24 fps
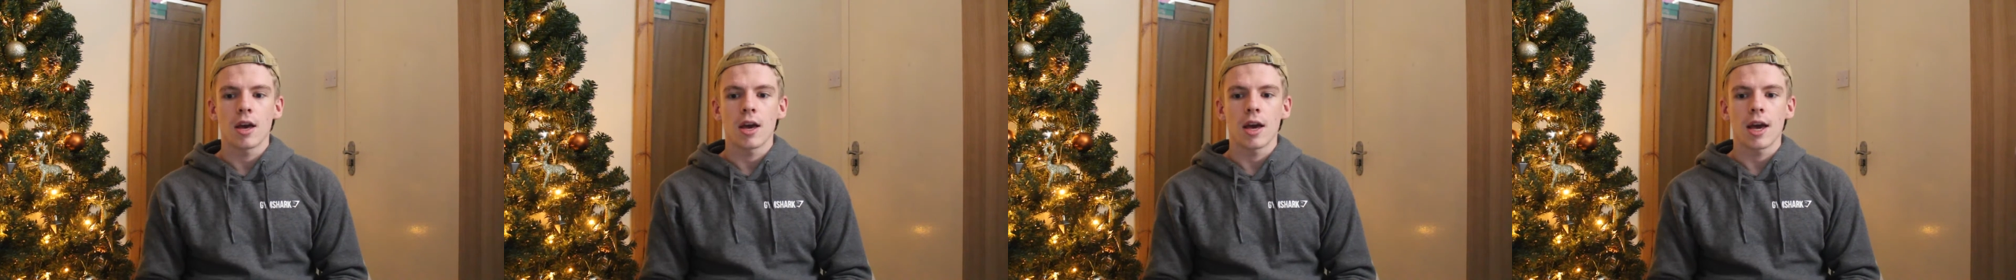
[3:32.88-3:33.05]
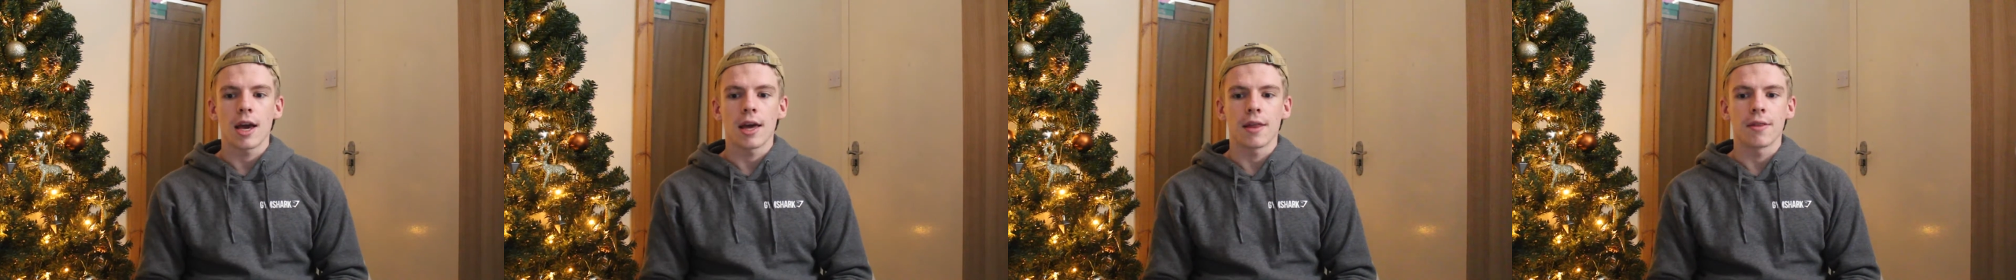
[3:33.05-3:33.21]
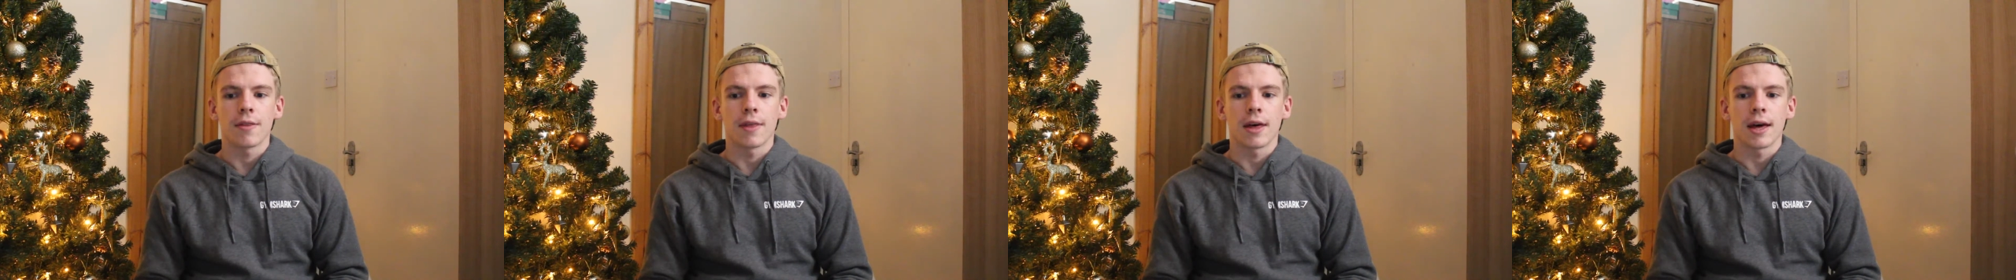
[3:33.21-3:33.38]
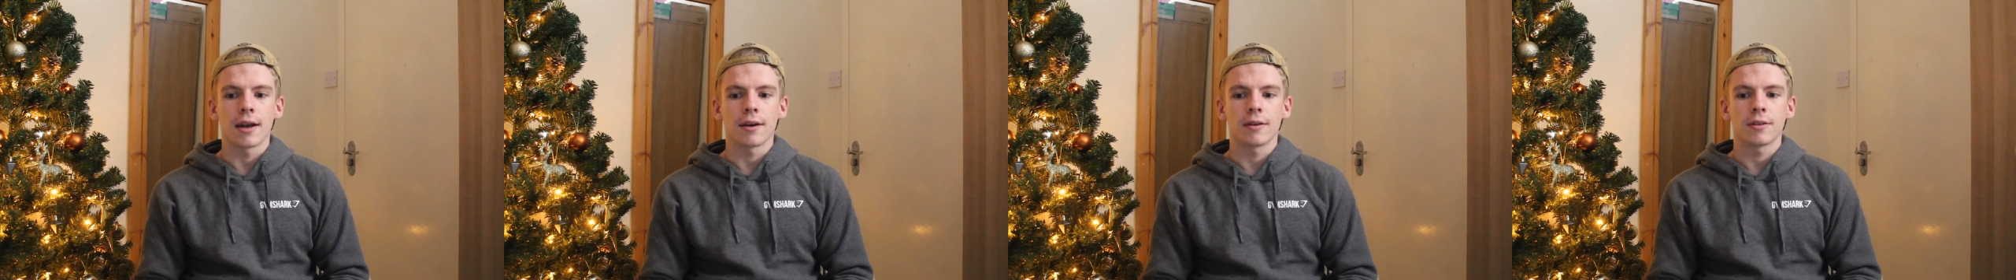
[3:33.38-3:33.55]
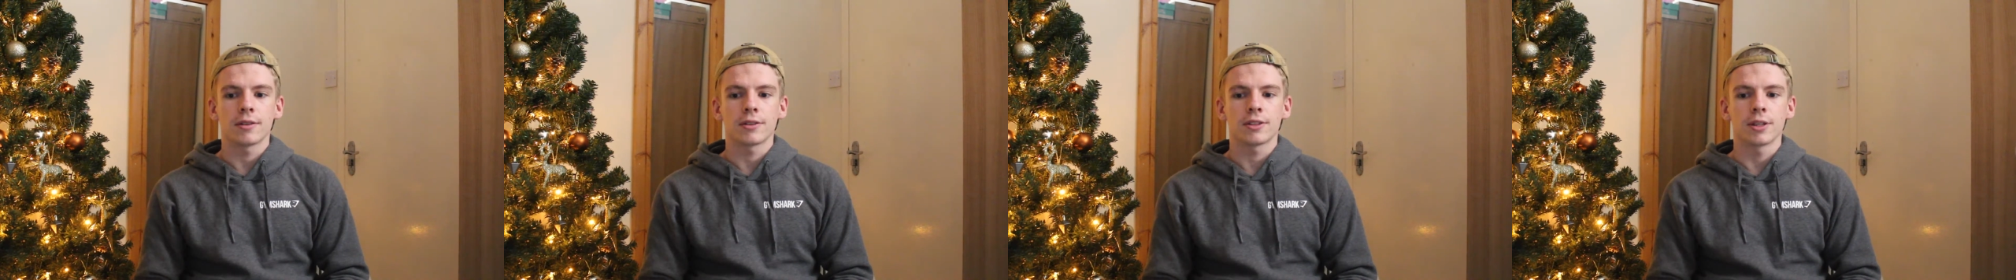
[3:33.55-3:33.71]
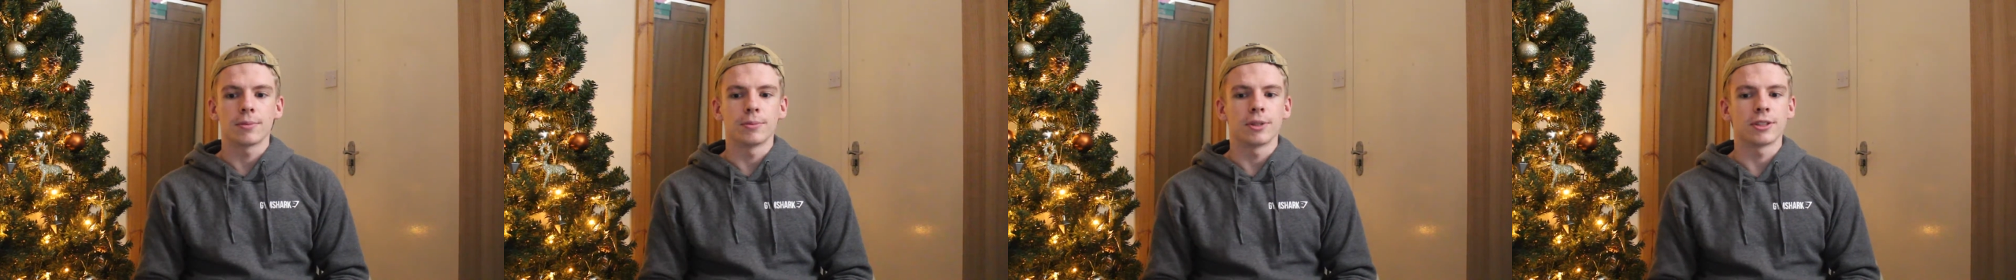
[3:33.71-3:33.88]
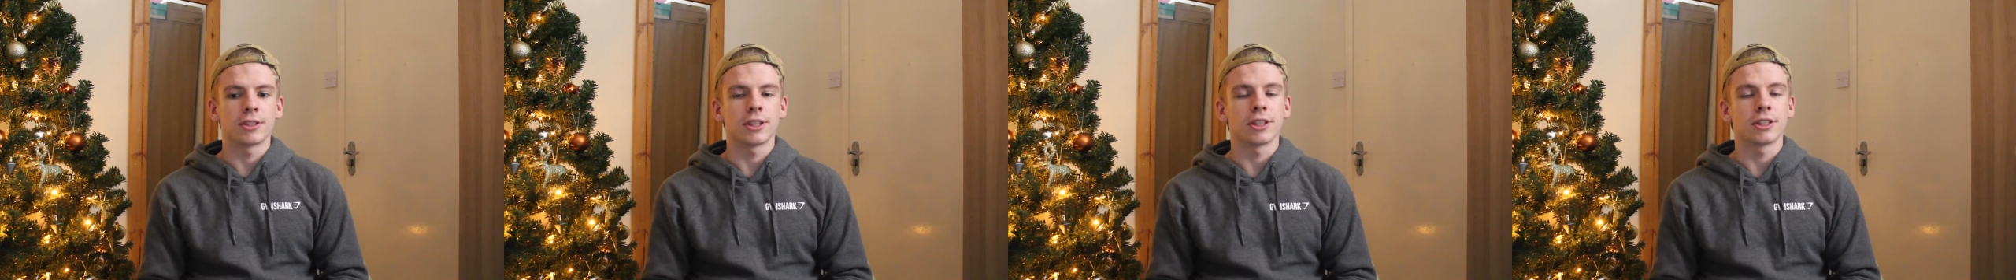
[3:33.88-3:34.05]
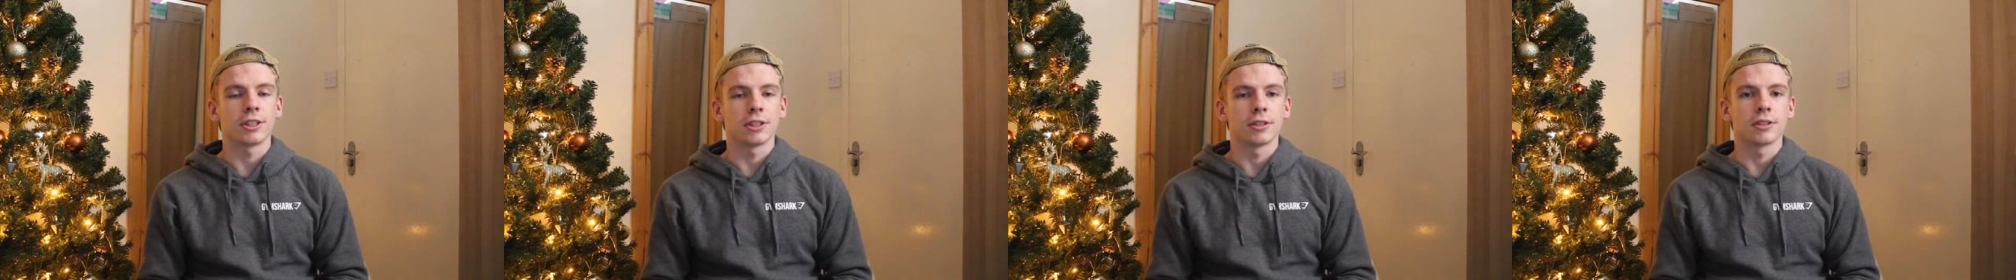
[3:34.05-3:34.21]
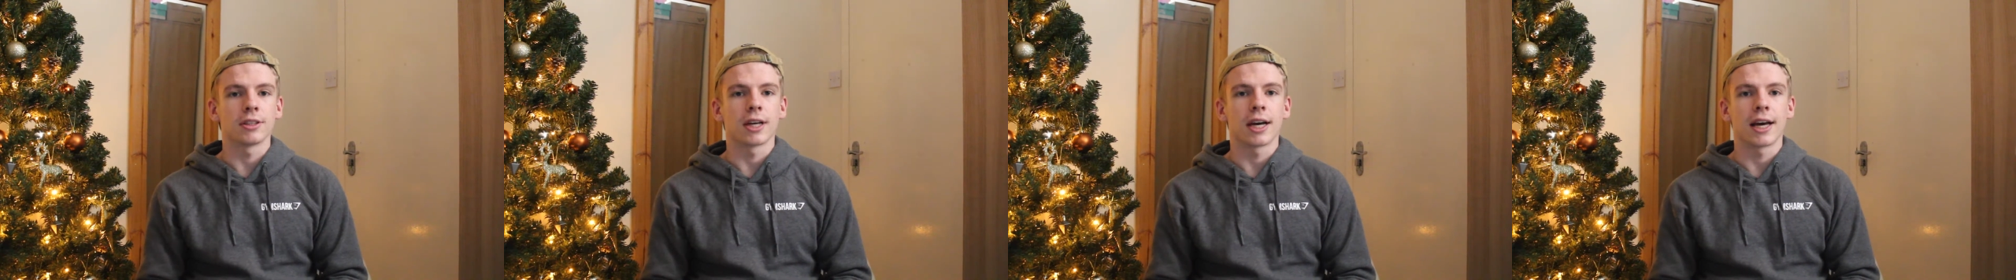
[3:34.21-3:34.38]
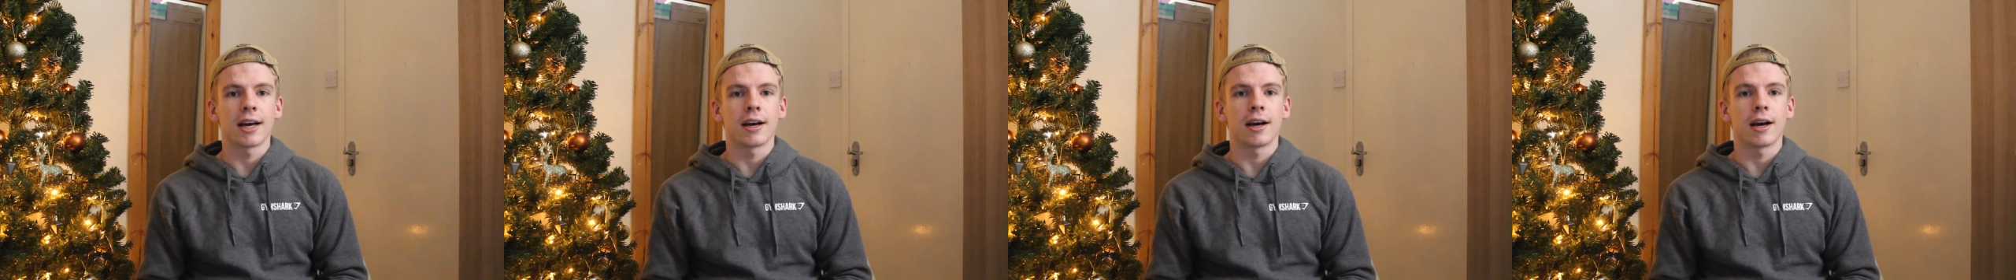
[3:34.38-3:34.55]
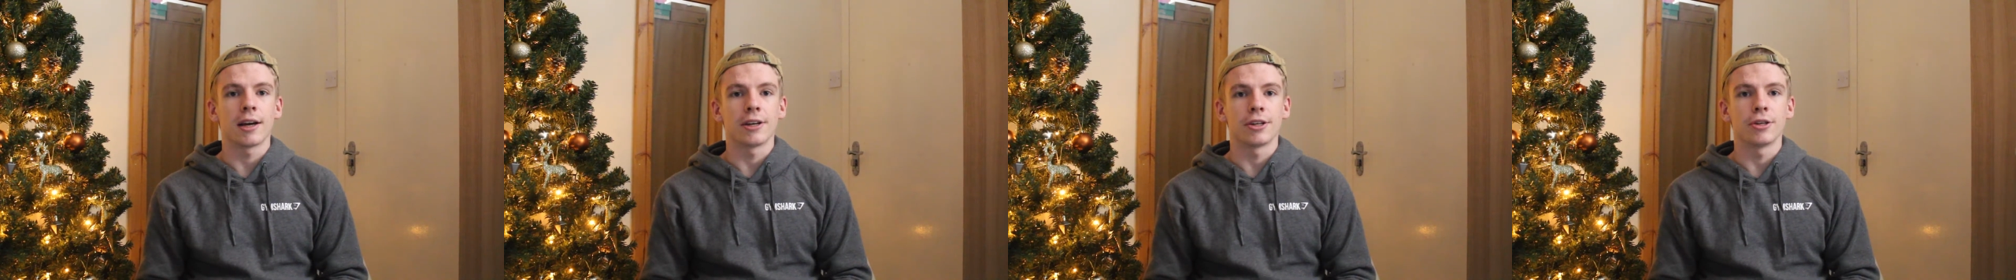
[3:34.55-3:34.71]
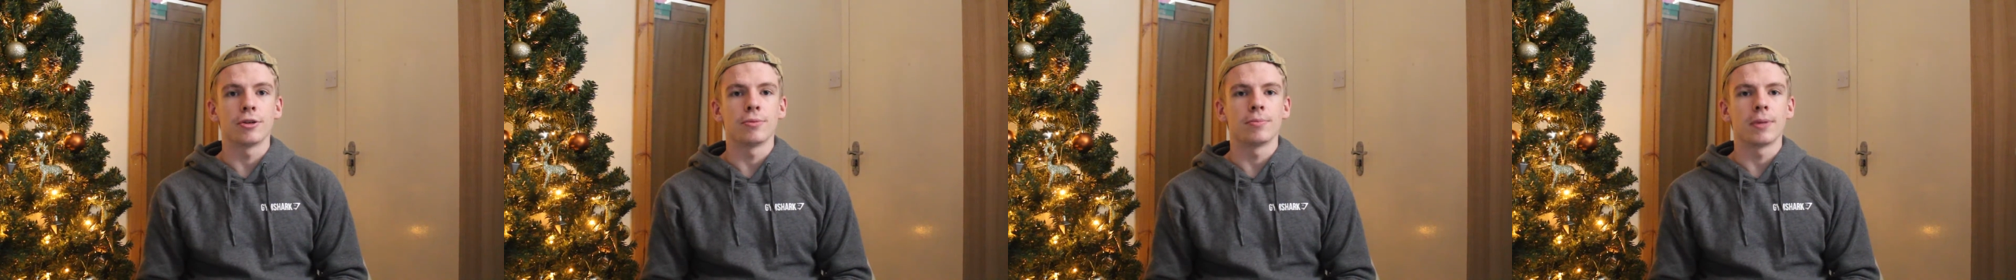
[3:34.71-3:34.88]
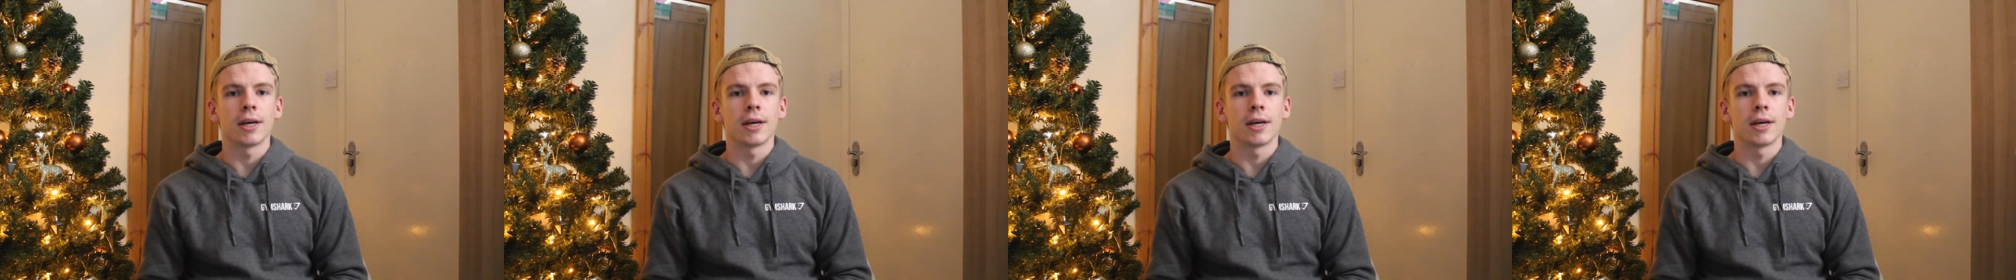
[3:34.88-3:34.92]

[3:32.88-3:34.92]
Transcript: and that some decisions I do